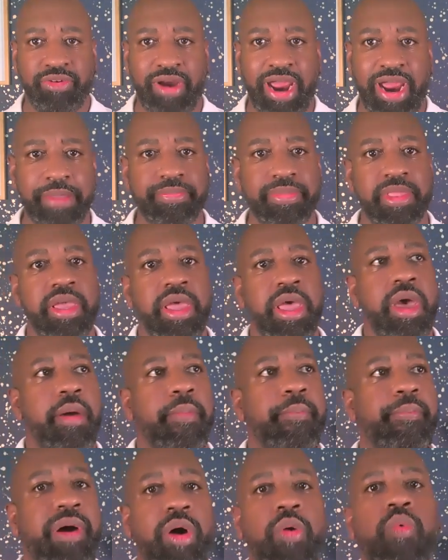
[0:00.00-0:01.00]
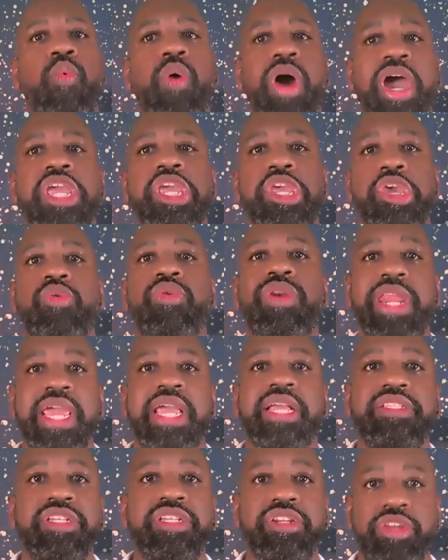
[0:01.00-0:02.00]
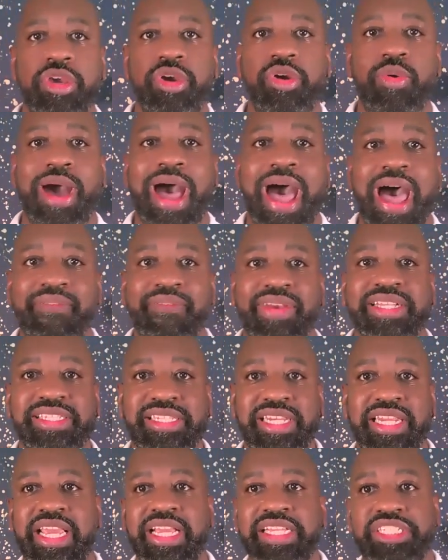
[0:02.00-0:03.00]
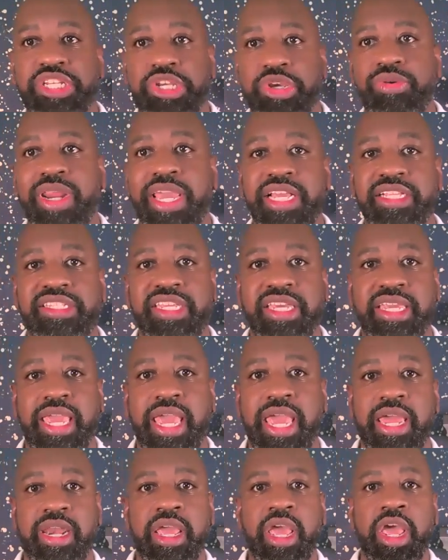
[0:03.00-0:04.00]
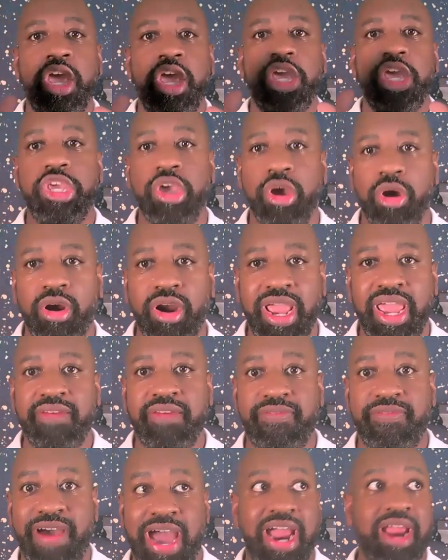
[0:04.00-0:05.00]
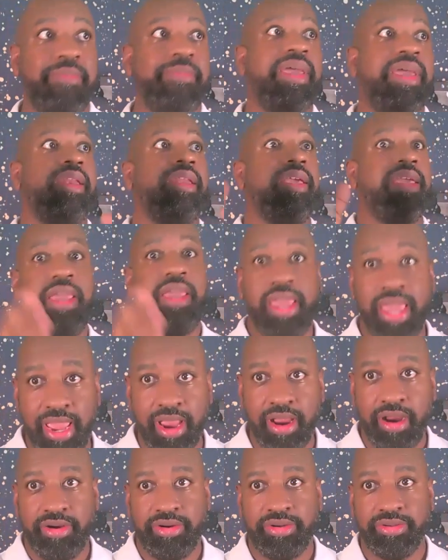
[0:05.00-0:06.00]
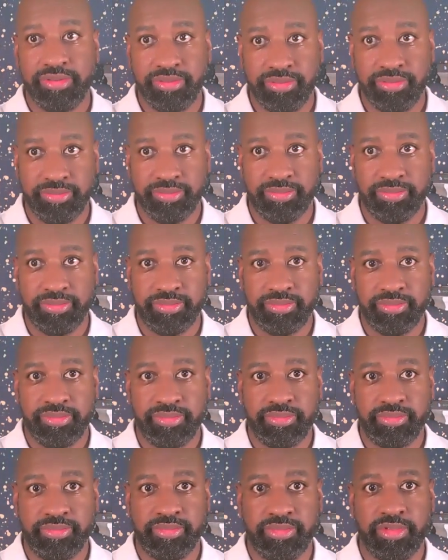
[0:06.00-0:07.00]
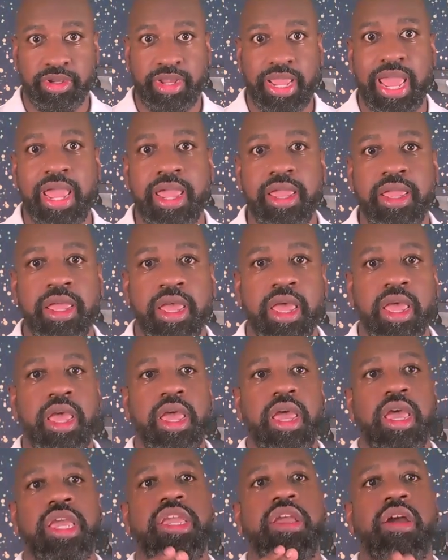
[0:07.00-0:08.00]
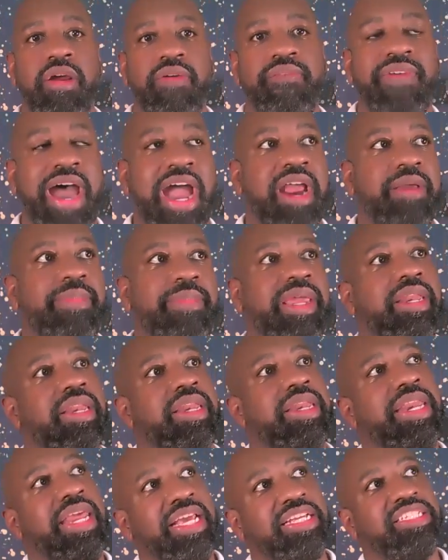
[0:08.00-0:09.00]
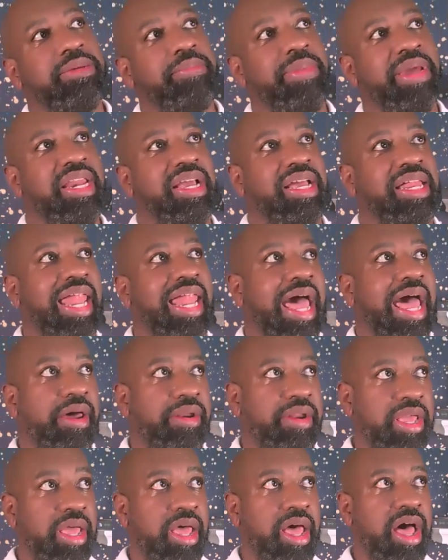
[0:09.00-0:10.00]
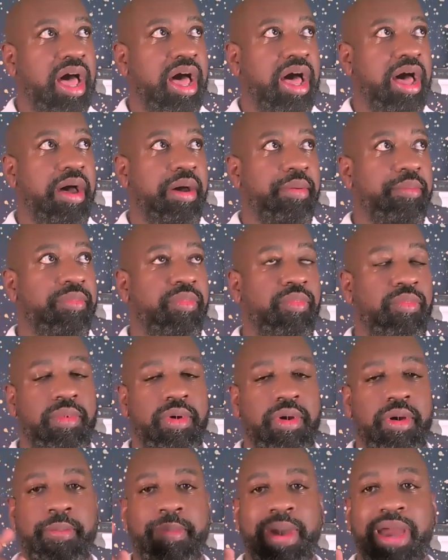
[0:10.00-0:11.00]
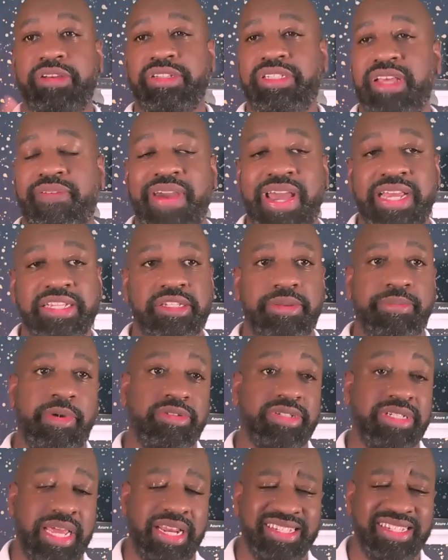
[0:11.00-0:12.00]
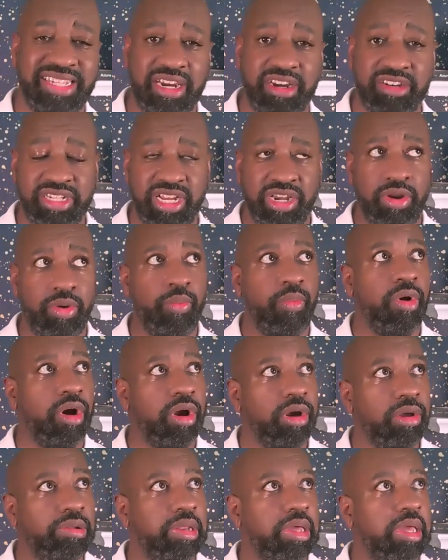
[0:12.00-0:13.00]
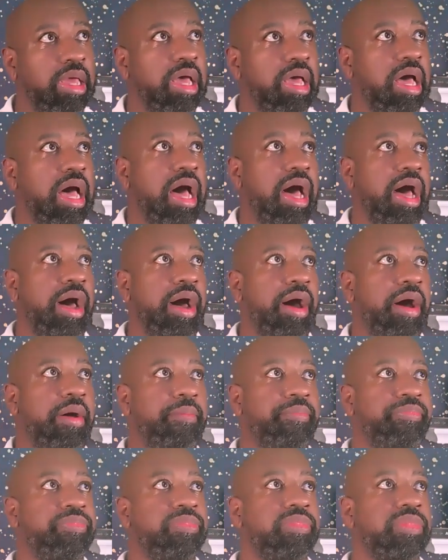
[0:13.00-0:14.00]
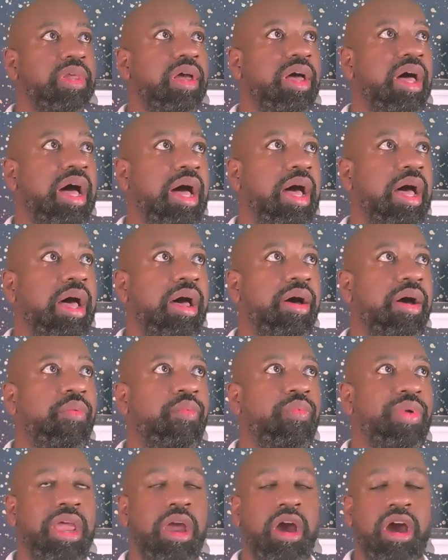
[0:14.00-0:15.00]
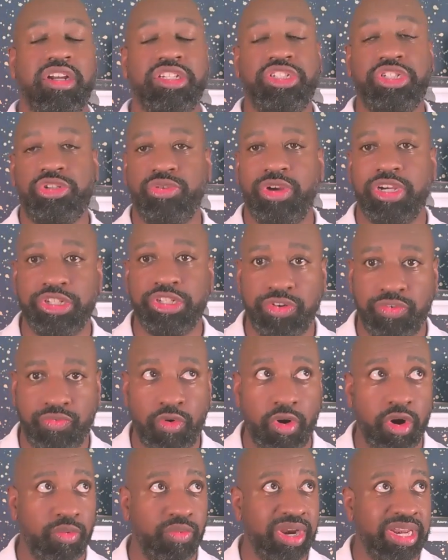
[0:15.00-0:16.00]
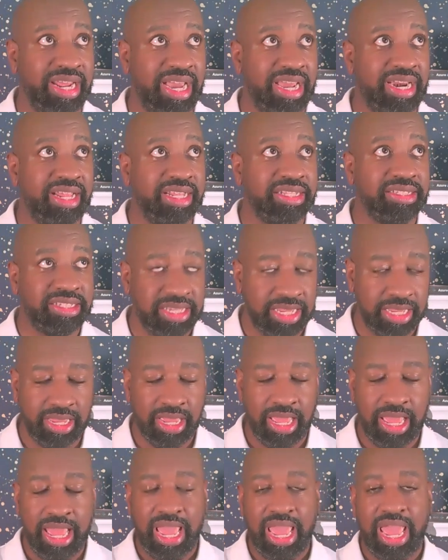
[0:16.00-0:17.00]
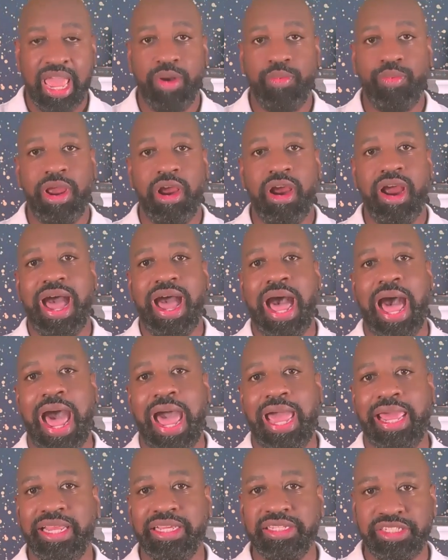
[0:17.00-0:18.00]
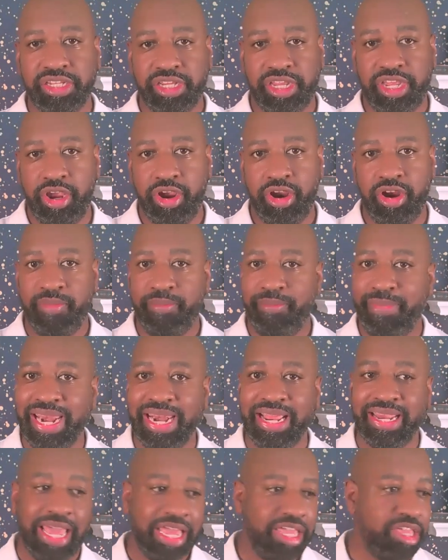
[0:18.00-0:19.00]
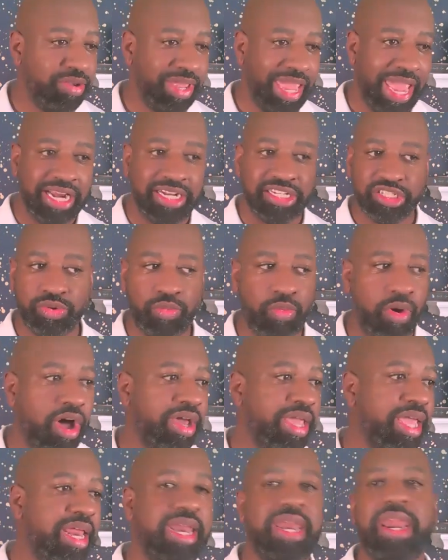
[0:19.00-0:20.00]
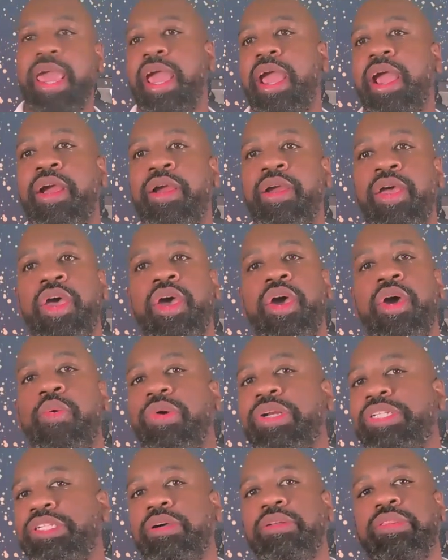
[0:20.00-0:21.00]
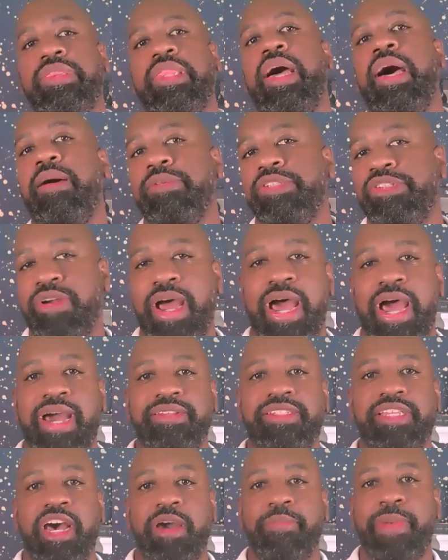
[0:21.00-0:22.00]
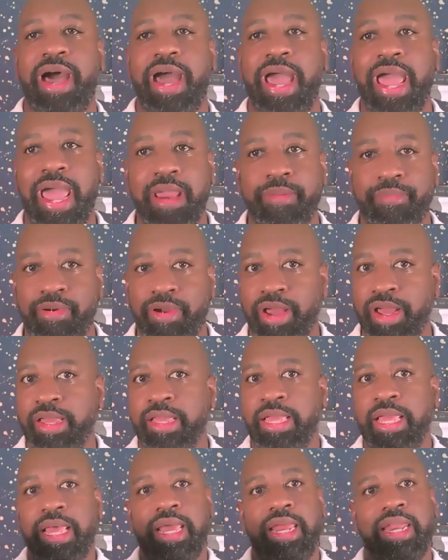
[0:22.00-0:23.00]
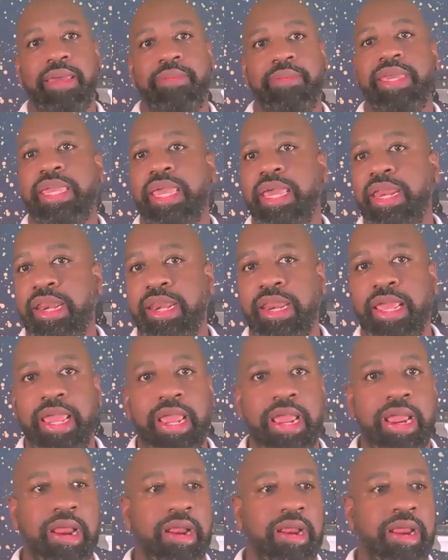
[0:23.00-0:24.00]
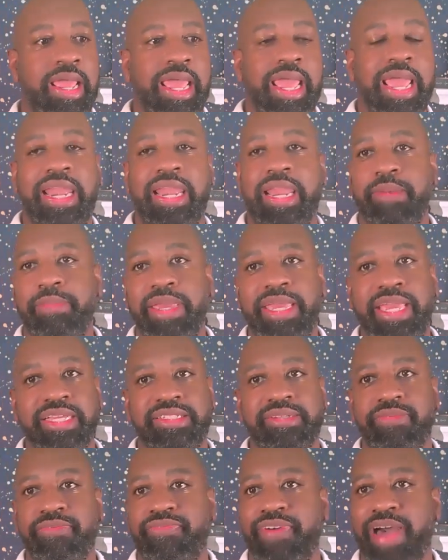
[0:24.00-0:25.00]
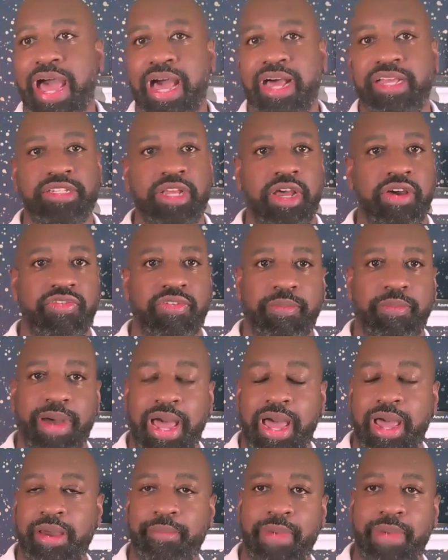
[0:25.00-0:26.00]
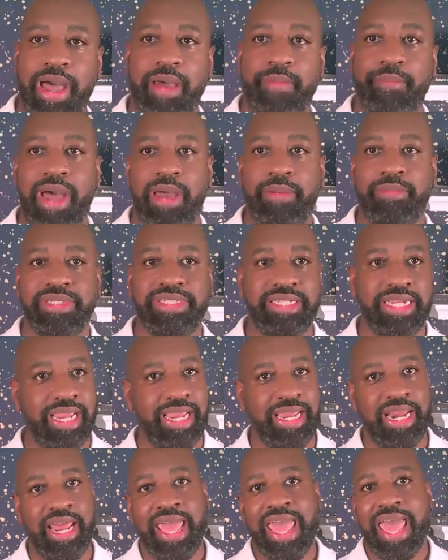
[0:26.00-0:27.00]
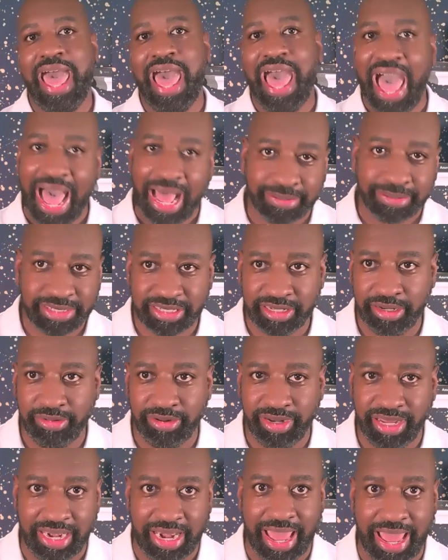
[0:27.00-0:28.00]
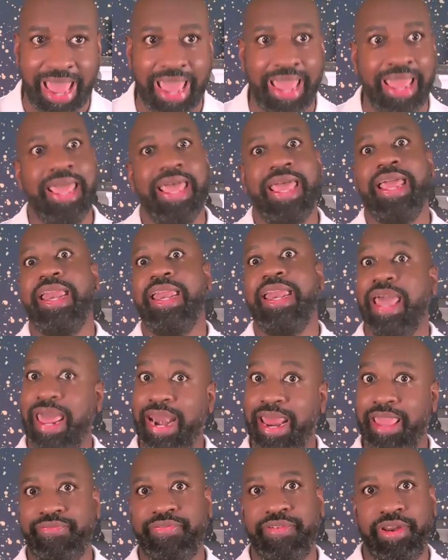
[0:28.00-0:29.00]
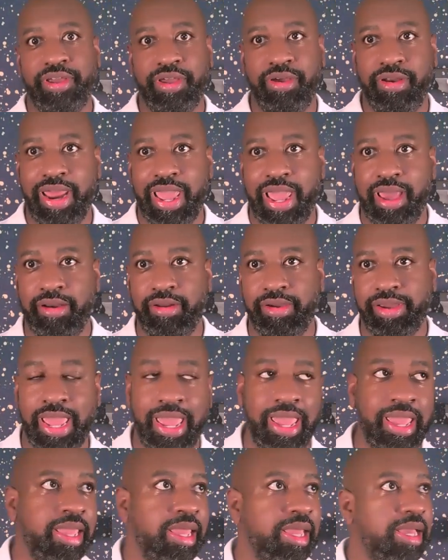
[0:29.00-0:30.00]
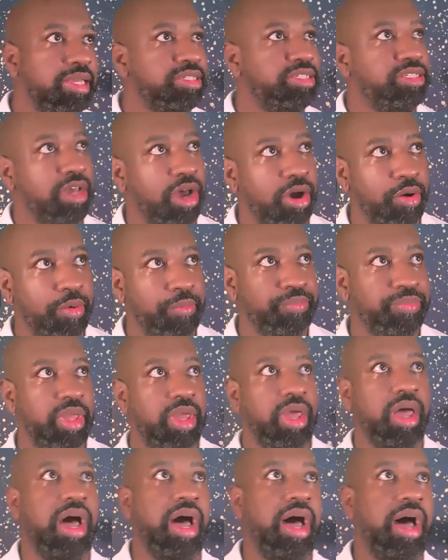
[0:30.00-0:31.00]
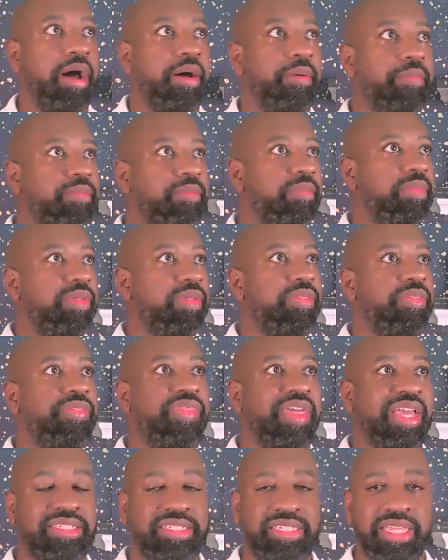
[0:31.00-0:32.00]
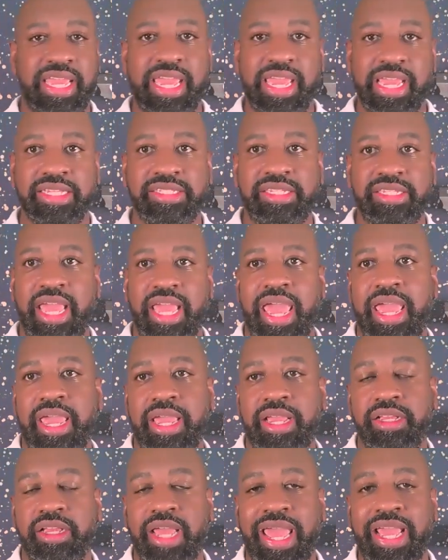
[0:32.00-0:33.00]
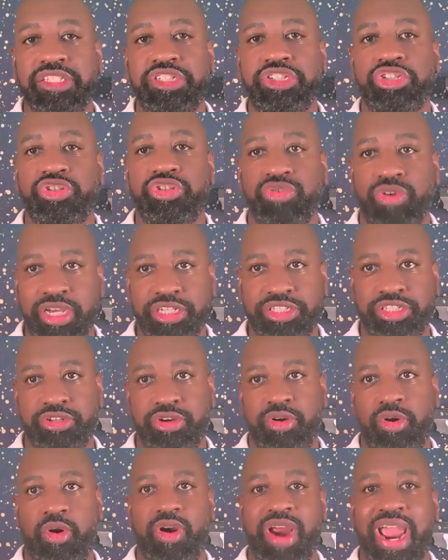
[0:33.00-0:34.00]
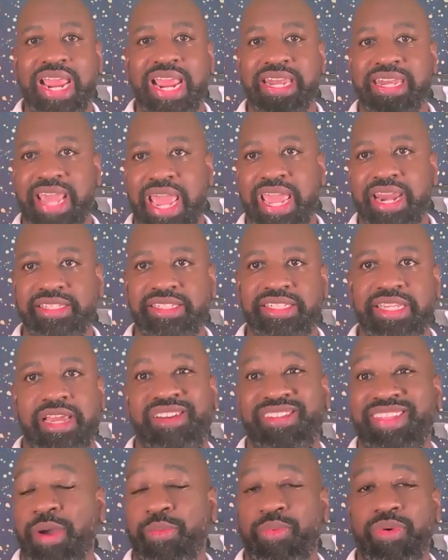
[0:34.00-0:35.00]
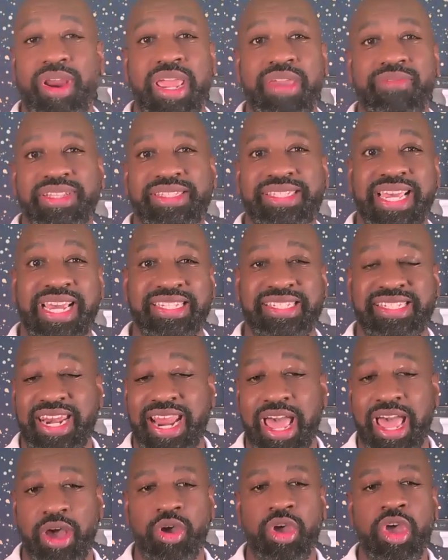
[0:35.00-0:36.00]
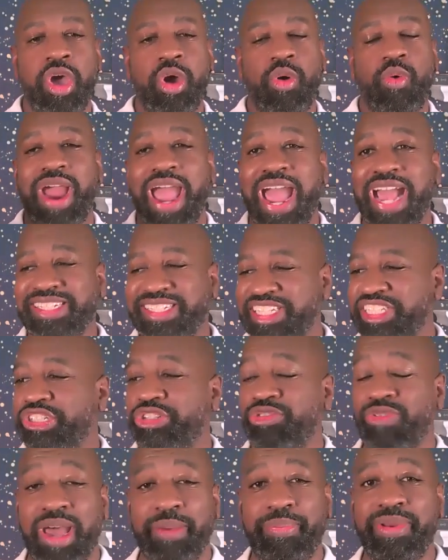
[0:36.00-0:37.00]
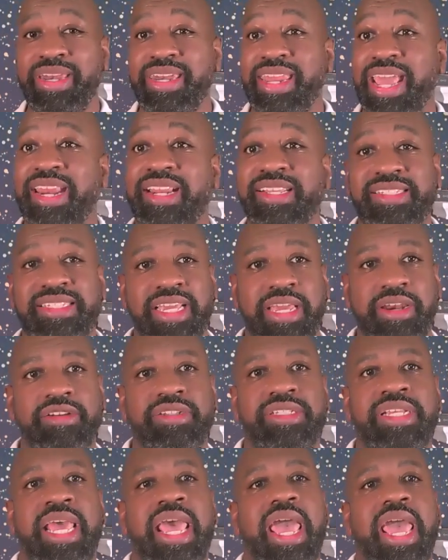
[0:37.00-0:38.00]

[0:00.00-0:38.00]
right? But what you need to do, obviously, is you need to get your environment here, okay? Your environment needs to be in the cloud. Microsoft has the most data centers in the world. We are structured for redundancy, and we are highly secure, meaning that you can't just walk in there with your thumb drive talking about, hey, bro, let me get in here and let me get some files off of my machine. Absolutely not. That ain't finna go down, okay? So this is a structure or a data center that we're even testing out. We're actually dropping data centers